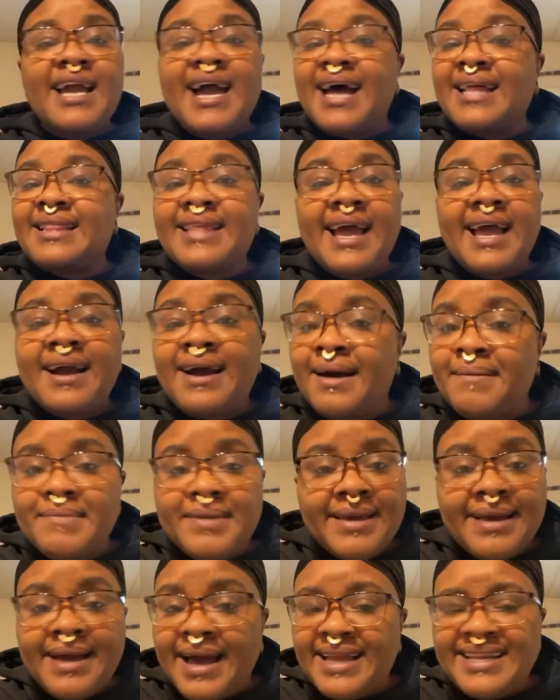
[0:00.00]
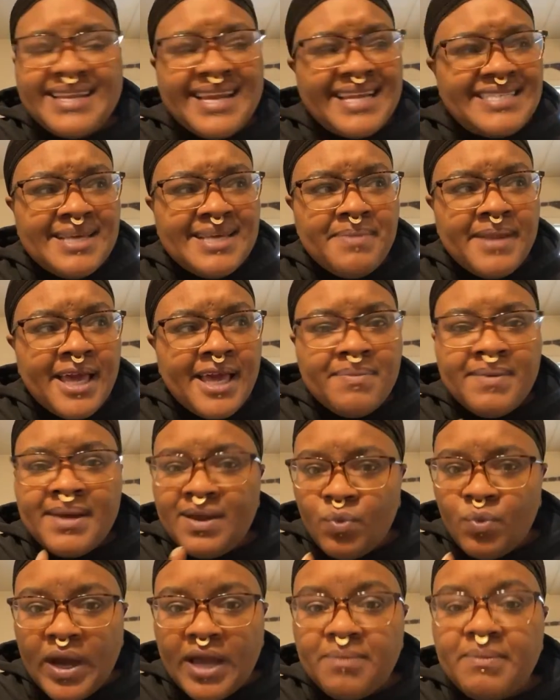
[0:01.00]
that coming. Did I say black
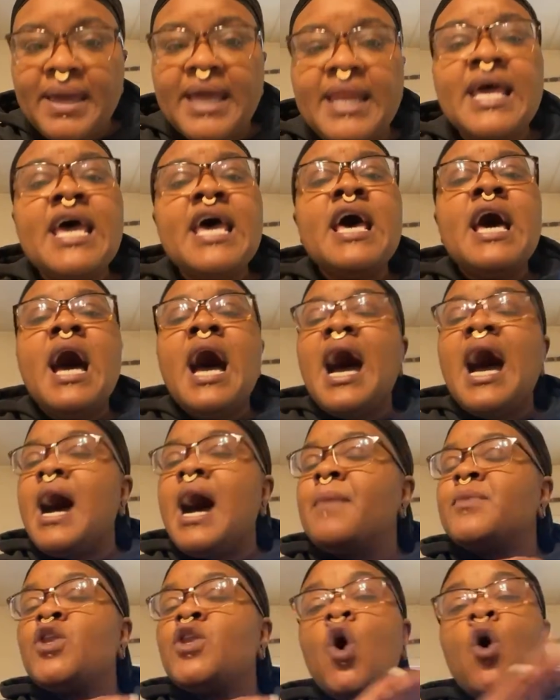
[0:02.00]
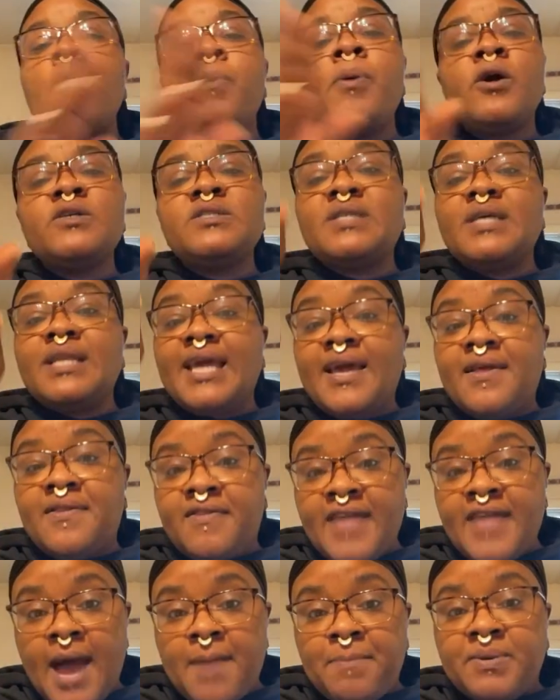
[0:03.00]
man, white man? No person in
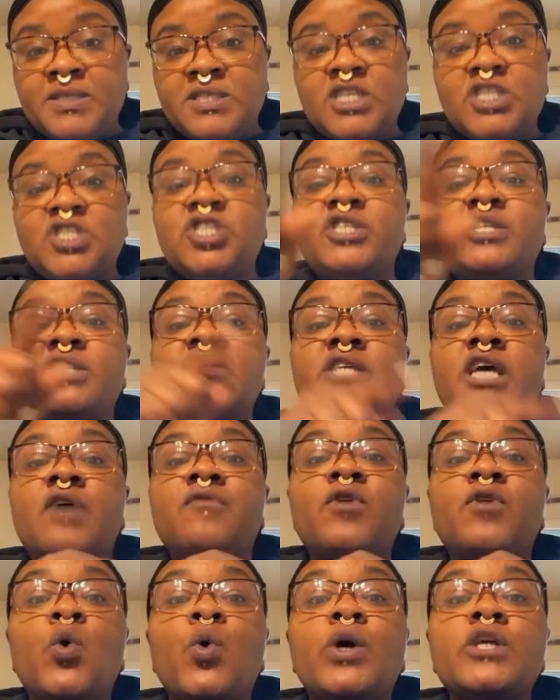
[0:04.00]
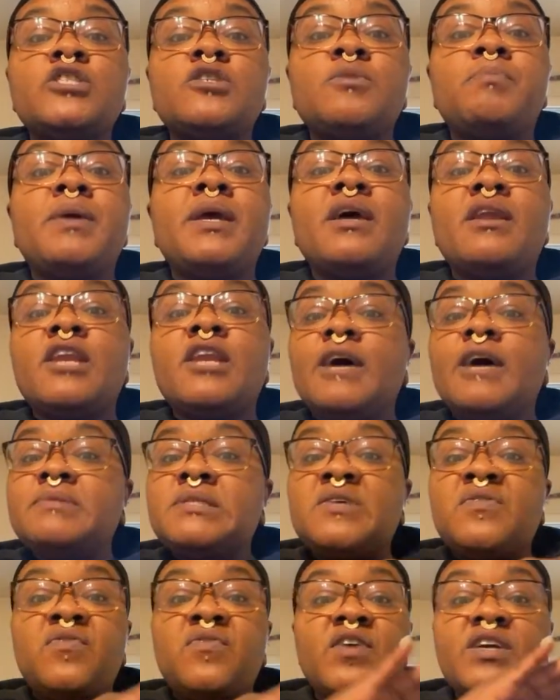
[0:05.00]
that position is ever going to be enough
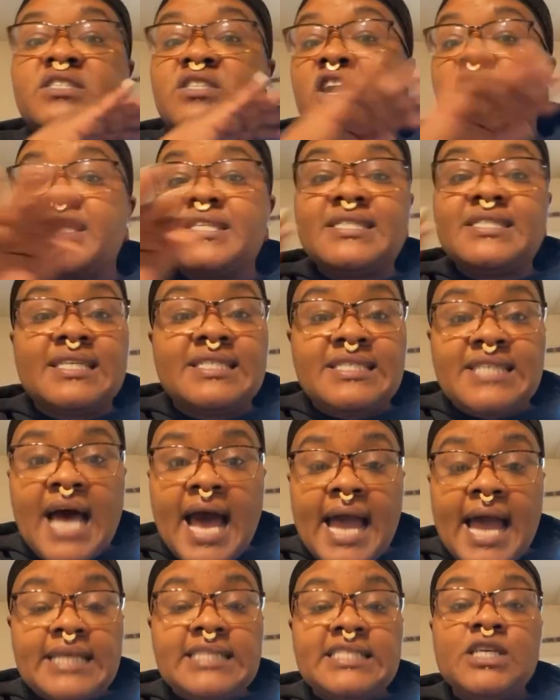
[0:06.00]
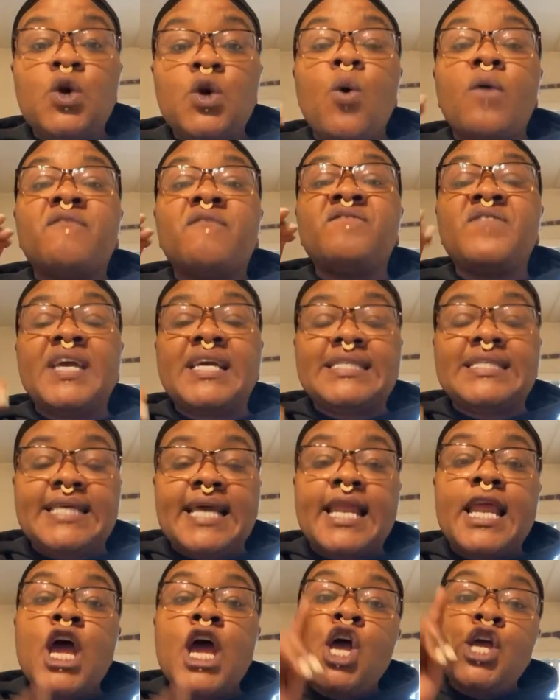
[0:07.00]
to fix our society or fix
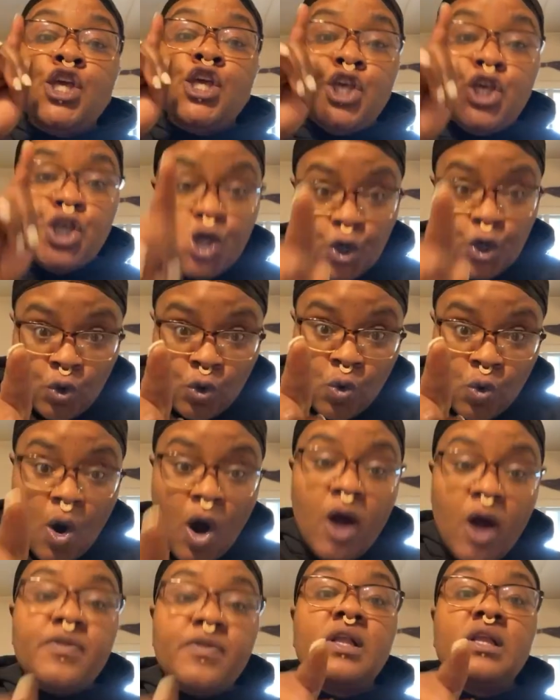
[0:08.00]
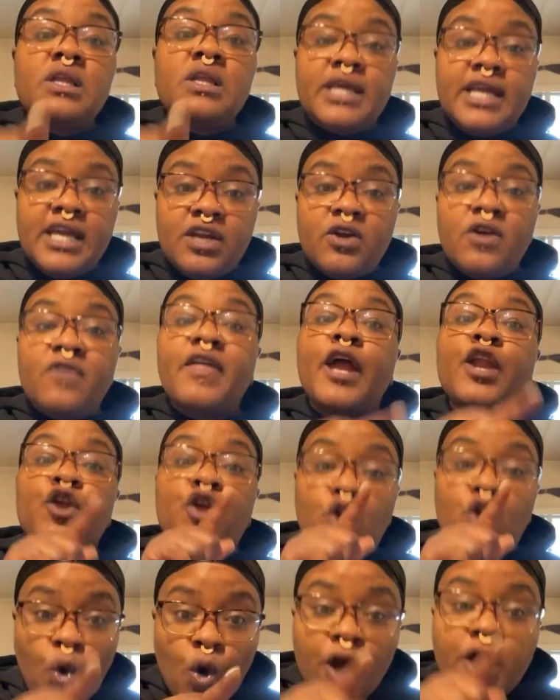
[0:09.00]
it. You are the leader
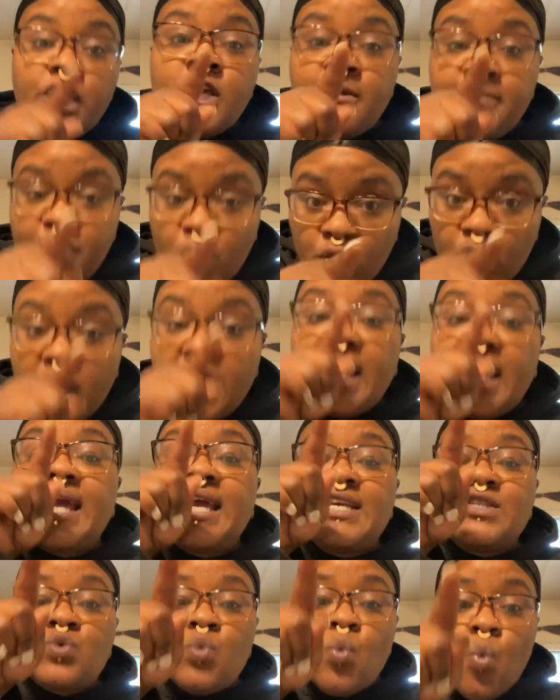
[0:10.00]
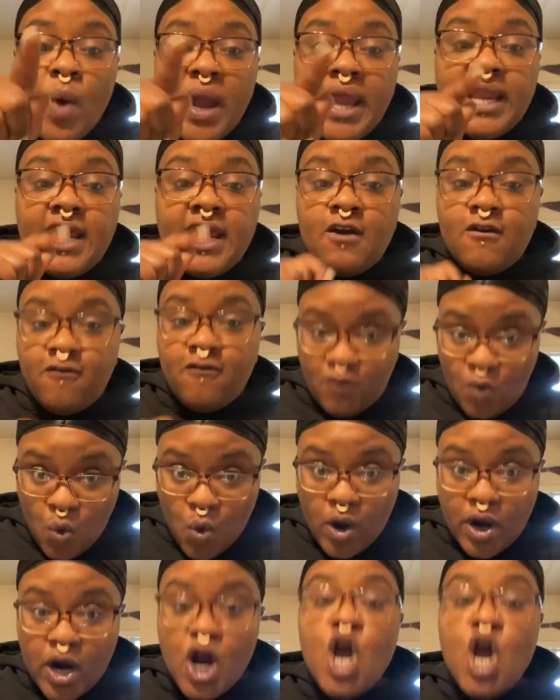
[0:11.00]
that your community is waiting for.